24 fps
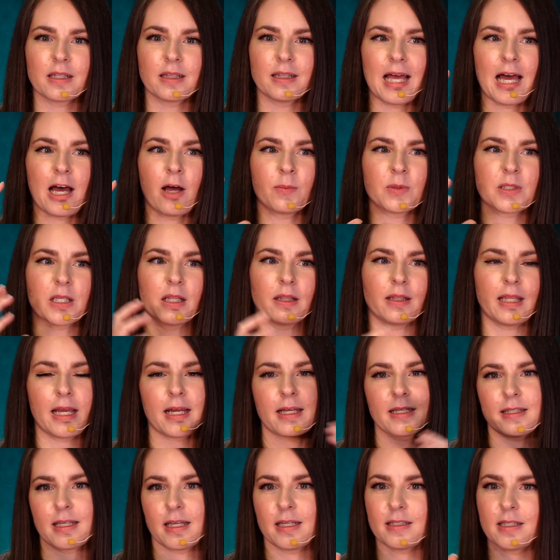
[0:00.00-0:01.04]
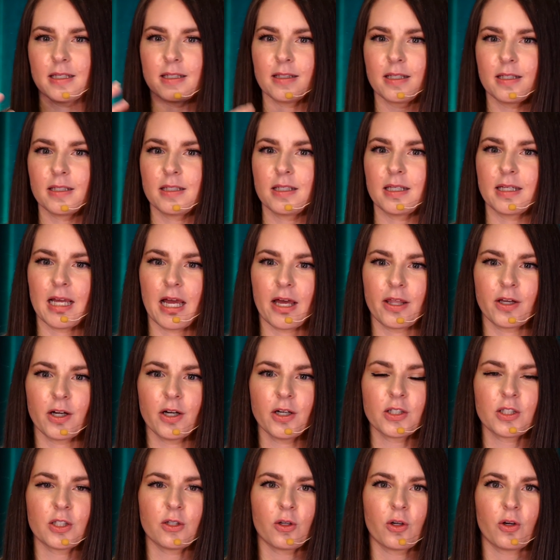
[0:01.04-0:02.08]
help to link sentences
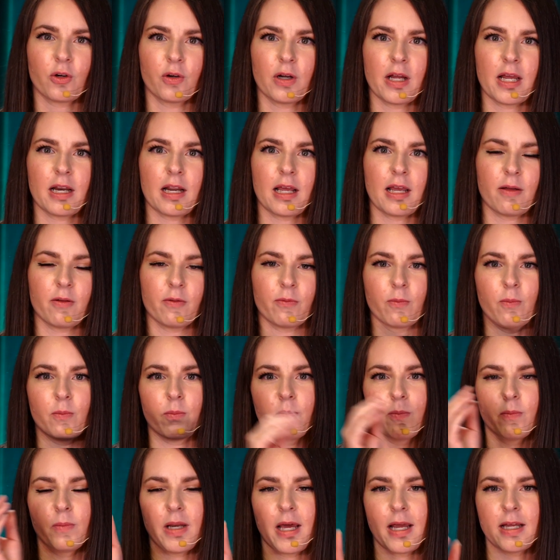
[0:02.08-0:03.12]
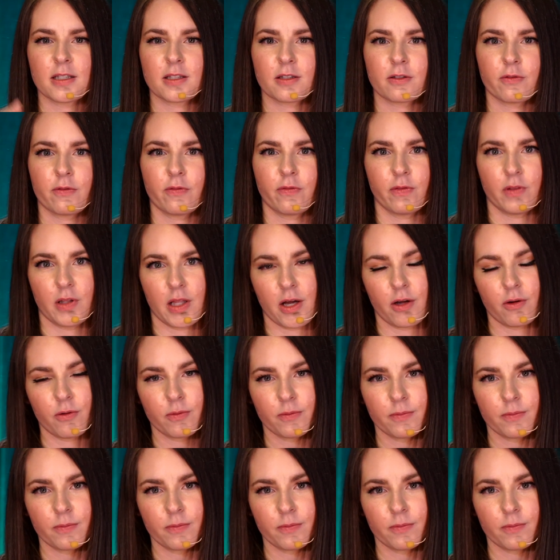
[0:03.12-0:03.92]
together to create a nice flow.